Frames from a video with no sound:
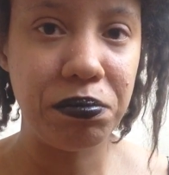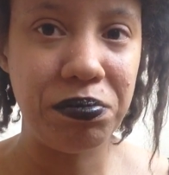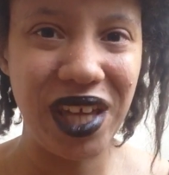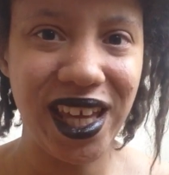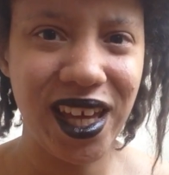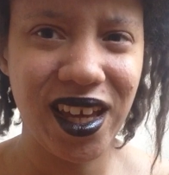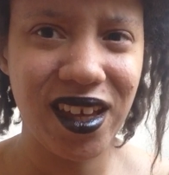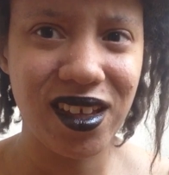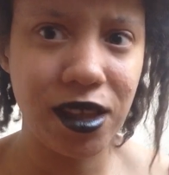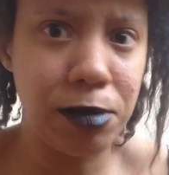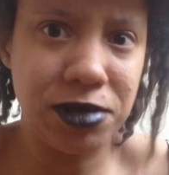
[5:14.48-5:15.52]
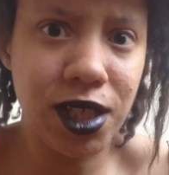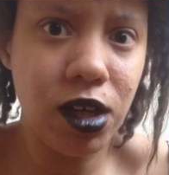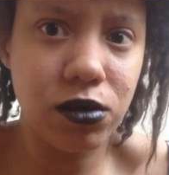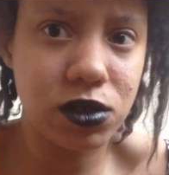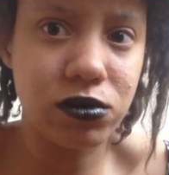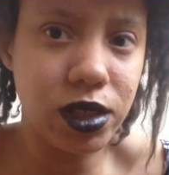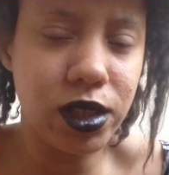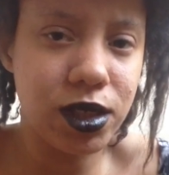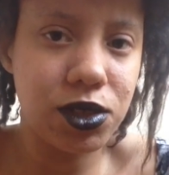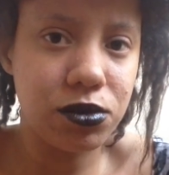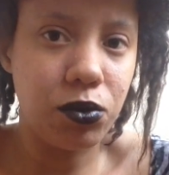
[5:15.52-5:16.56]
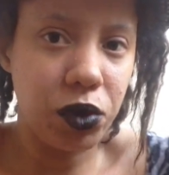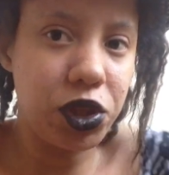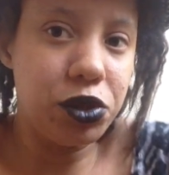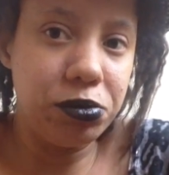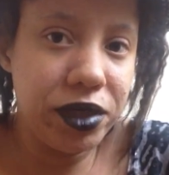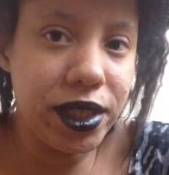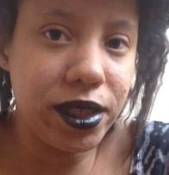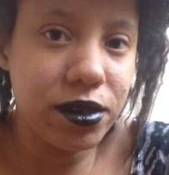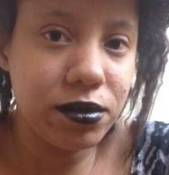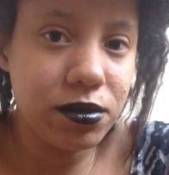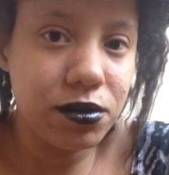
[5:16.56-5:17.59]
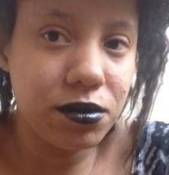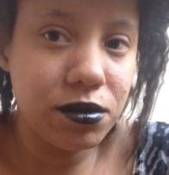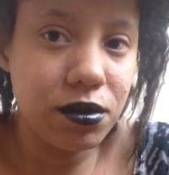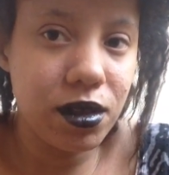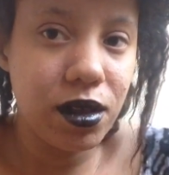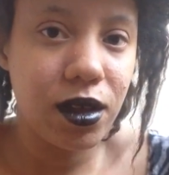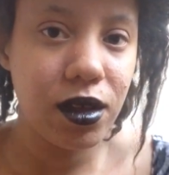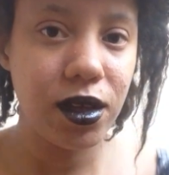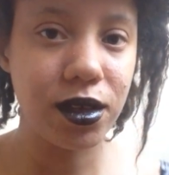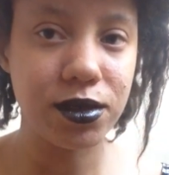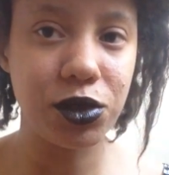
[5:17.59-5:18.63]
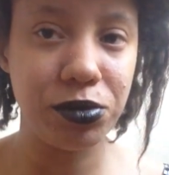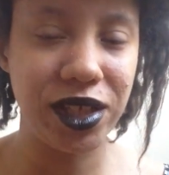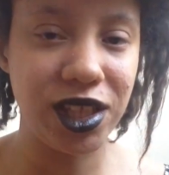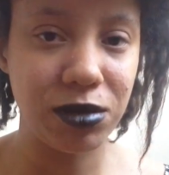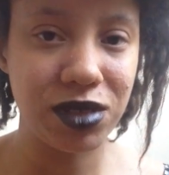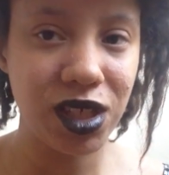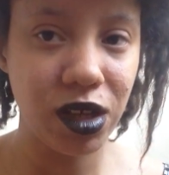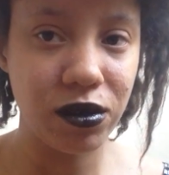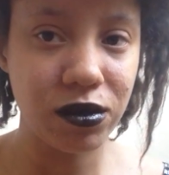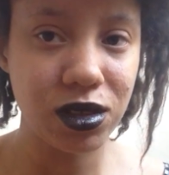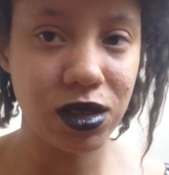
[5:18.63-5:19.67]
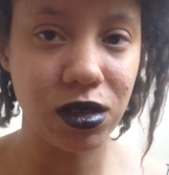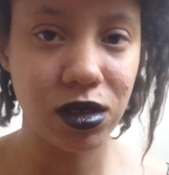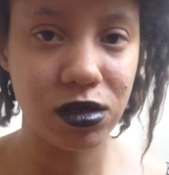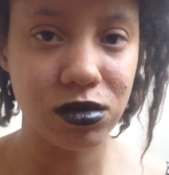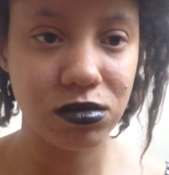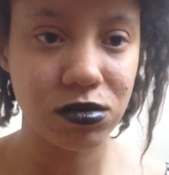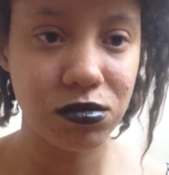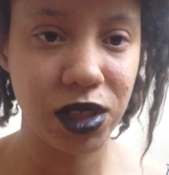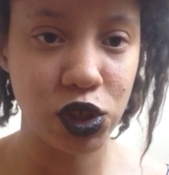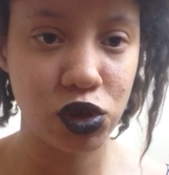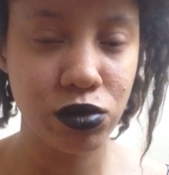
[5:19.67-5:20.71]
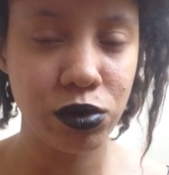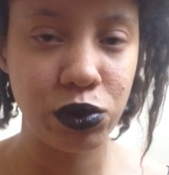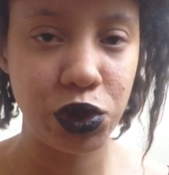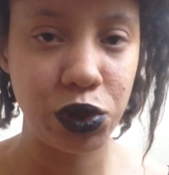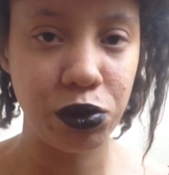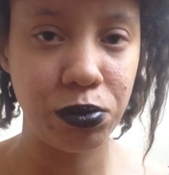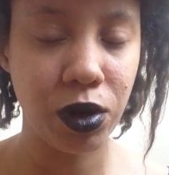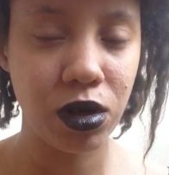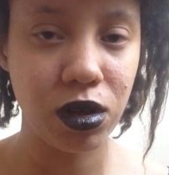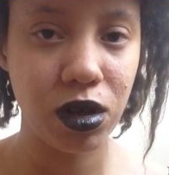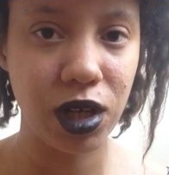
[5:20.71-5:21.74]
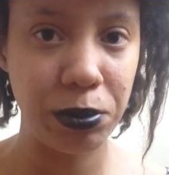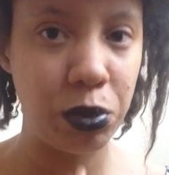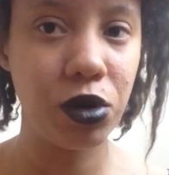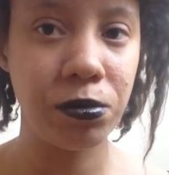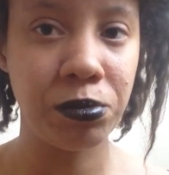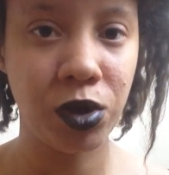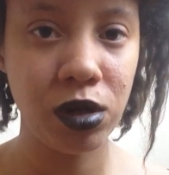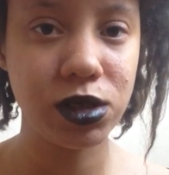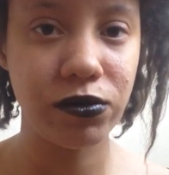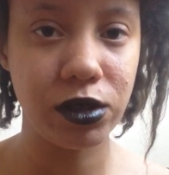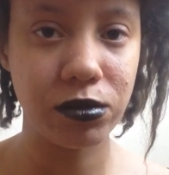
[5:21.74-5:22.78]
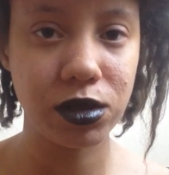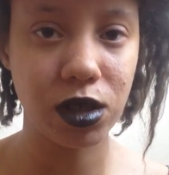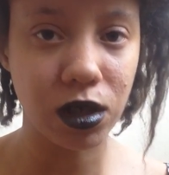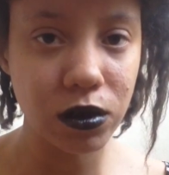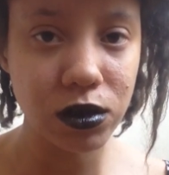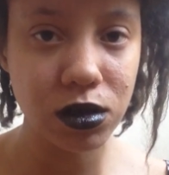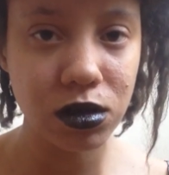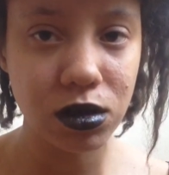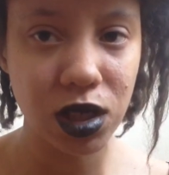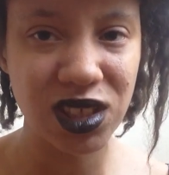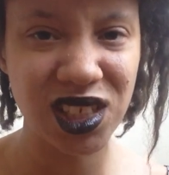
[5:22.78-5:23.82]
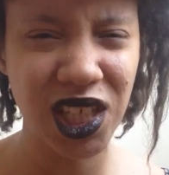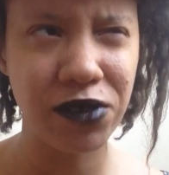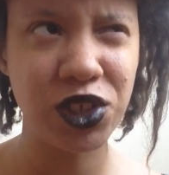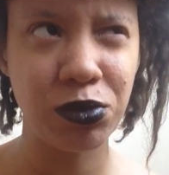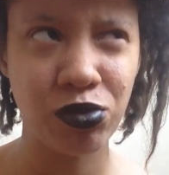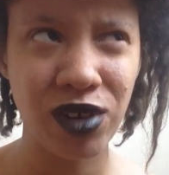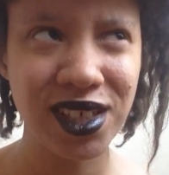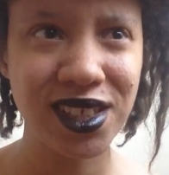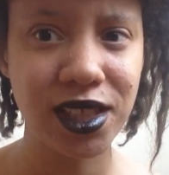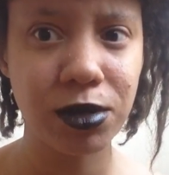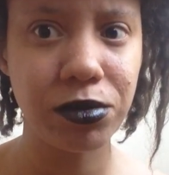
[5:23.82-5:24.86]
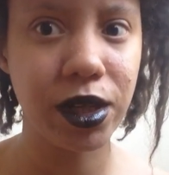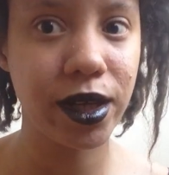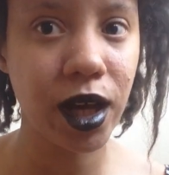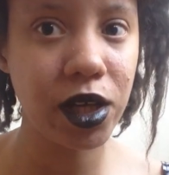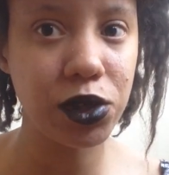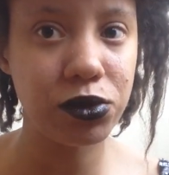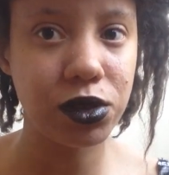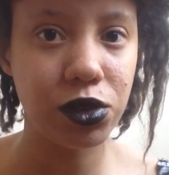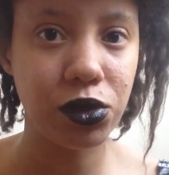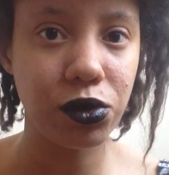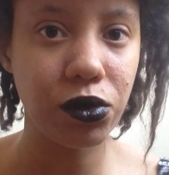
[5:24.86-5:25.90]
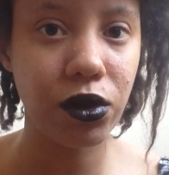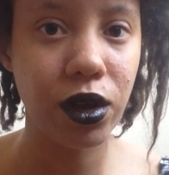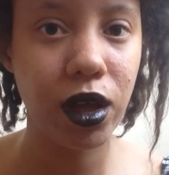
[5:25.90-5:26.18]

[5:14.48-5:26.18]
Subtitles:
being themselves. Really is what they're being. Is they're being themselves. They're being true to important parts of themselves instead of suppressing them like I used to do